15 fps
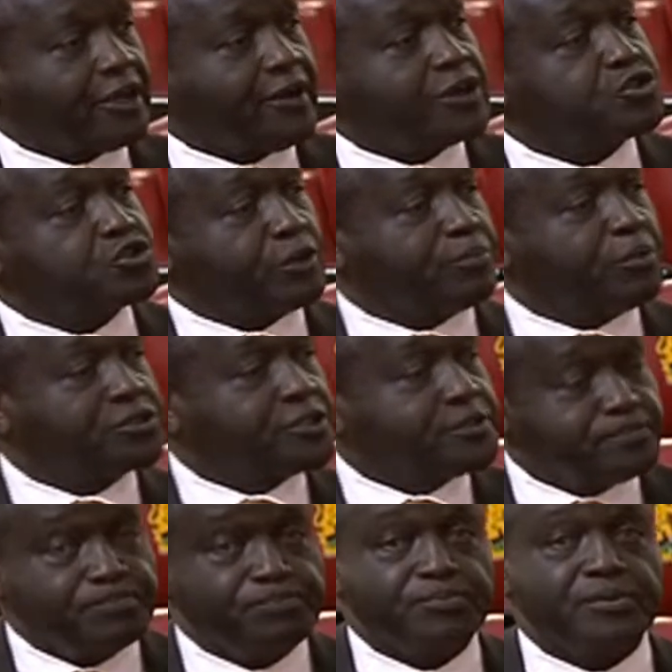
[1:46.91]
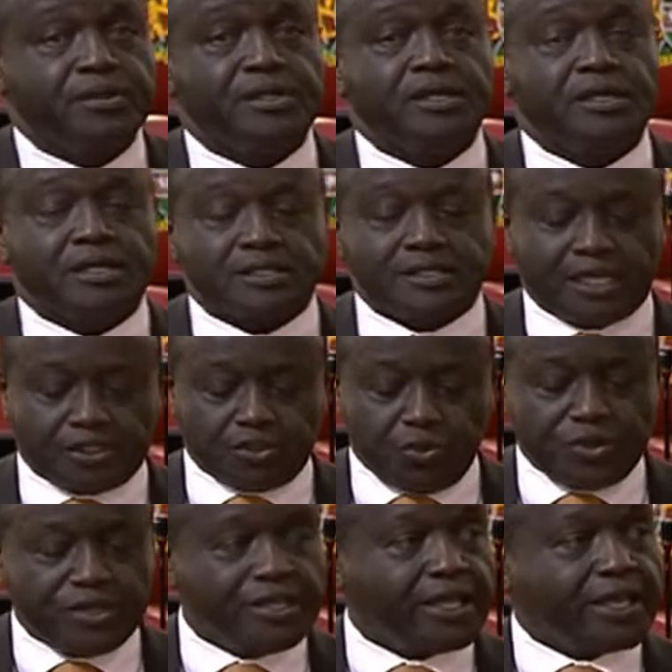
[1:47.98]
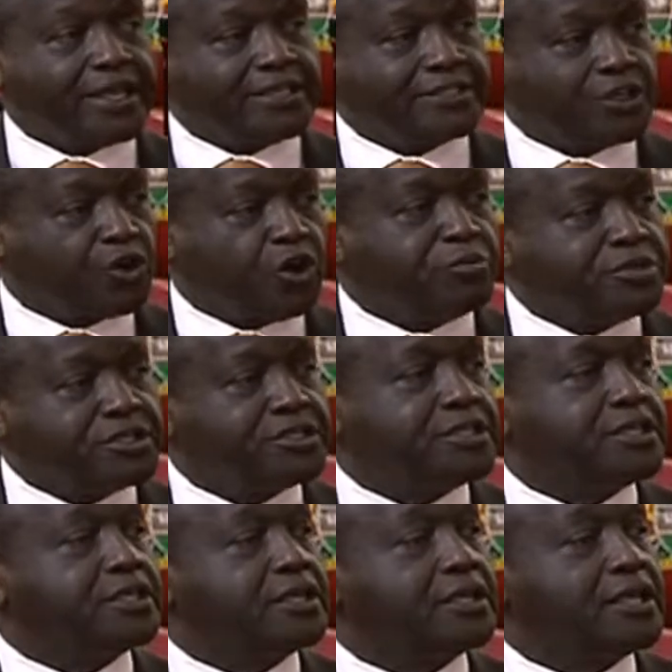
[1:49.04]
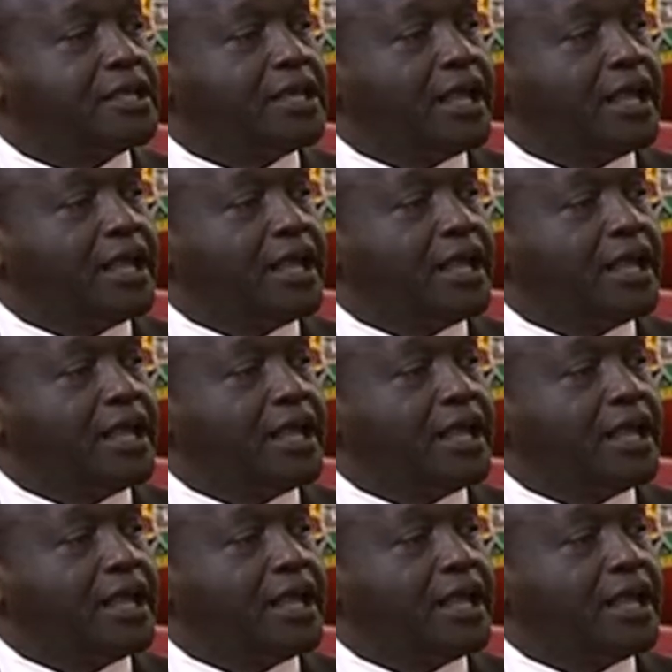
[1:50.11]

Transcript: But I want to support him that we in the committee